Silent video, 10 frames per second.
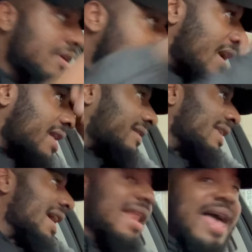And the
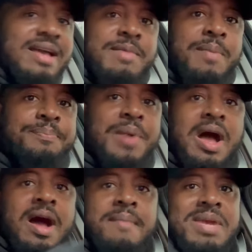thing I like about
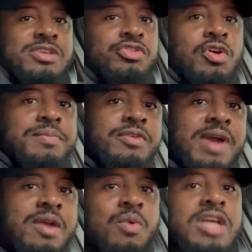uh, Metrobi,
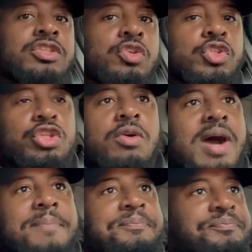right? Once you show
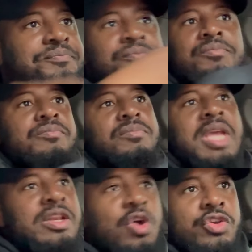up,
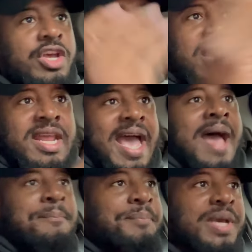they know you're there. The
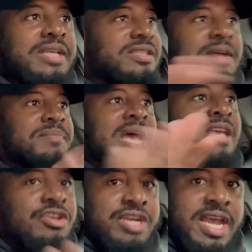app picks up that
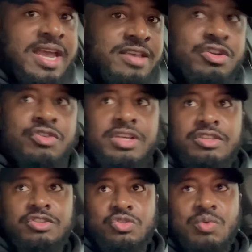you're there. You don't need
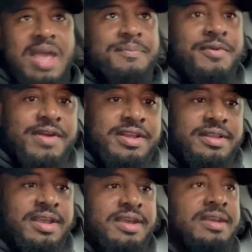to swipe or
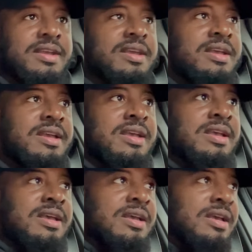anything.
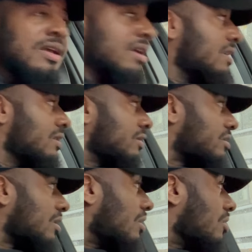
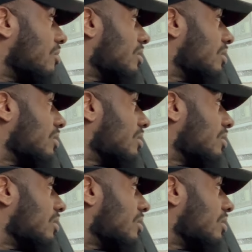So